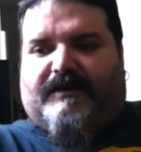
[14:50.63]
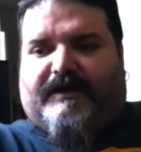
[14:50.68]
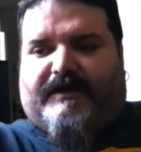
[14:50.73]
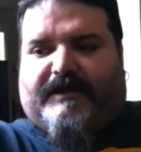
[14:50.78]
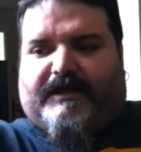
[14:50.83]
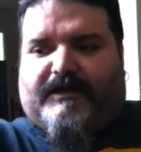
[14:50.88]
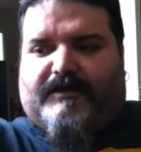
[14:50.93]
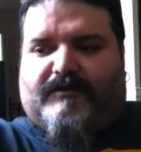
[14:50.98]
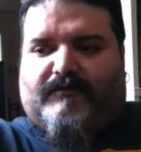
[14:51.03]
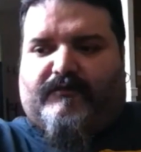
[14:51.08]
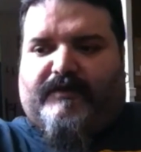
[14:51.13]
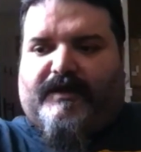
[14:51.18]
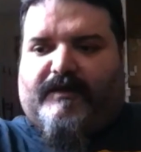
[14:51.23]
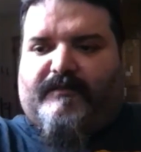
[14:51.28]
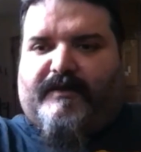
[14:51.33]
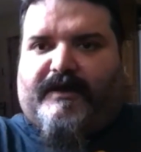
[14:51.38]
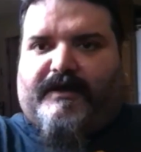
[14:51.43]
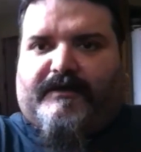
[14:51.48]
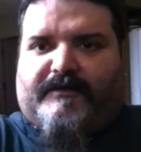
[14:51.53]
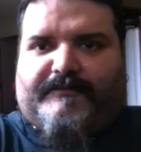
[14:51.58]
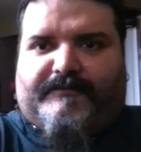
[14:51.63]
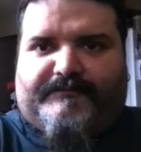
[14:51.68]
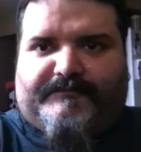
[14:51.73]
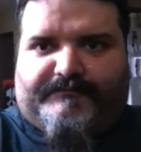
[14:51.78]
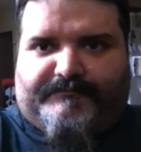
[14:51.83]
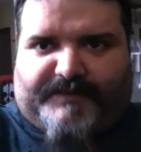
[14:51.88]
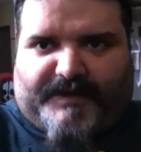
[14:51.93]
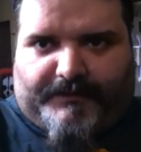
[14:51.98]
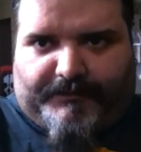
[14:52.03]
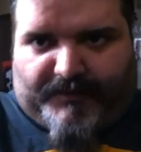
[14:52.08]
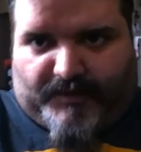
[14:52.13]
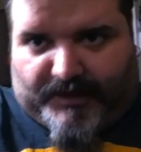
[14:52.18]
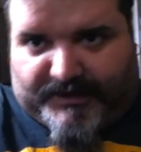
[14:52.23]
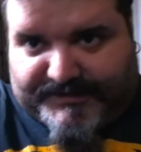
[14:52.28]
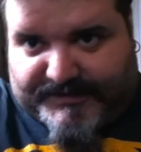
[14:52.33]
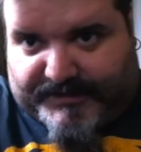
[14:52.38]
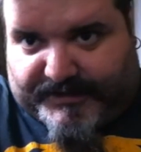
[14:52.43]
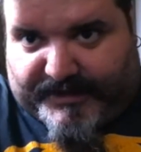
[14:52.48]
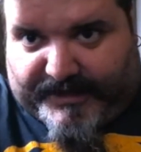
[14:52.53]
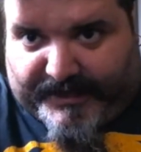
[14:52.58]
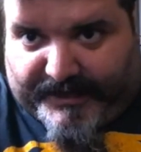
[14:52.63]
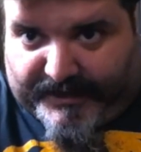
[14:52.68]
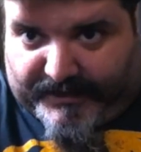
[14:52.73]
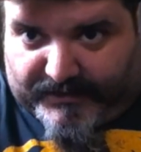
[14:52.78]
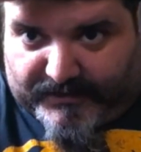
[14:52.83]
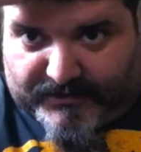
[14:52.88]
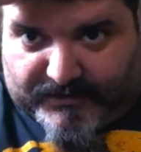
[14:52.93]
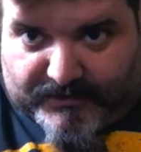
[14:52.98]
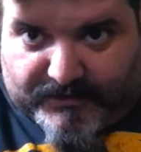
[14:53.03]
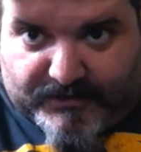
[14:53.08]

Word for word: I either wear my, Boston hat,